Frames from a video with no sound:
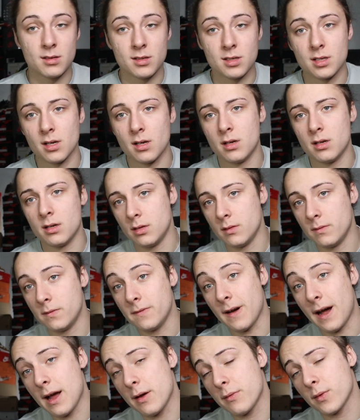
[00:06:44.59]
So
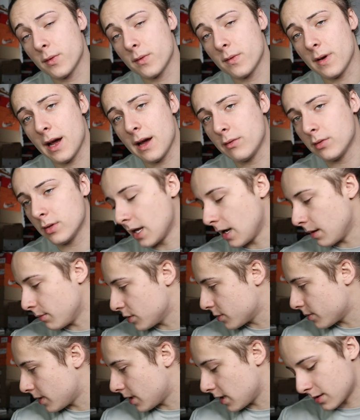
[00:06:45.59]
five for five with
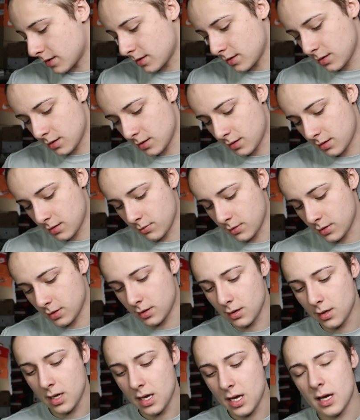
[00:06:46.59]
damage boxes,
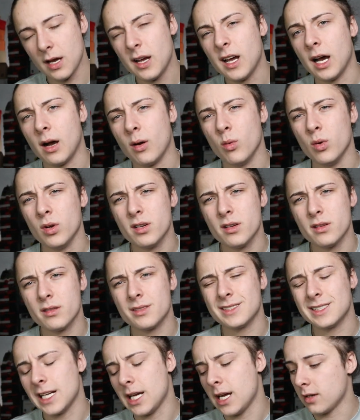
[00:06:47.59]
but I
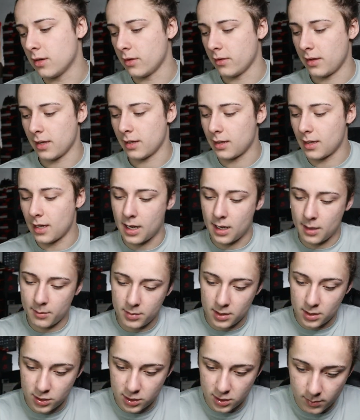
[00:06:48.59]
wonder, I don't think that
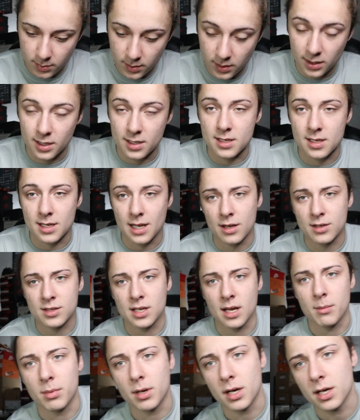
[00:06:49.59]
happened in shipping because the
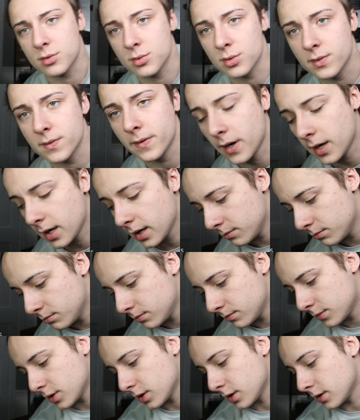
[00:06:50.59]
outside box was fine,
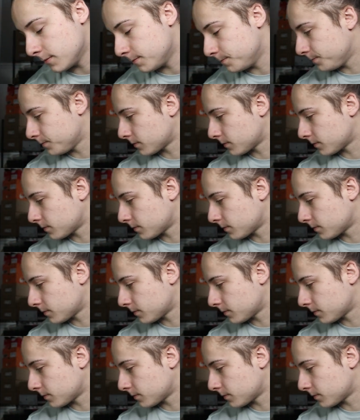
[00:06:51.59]
so,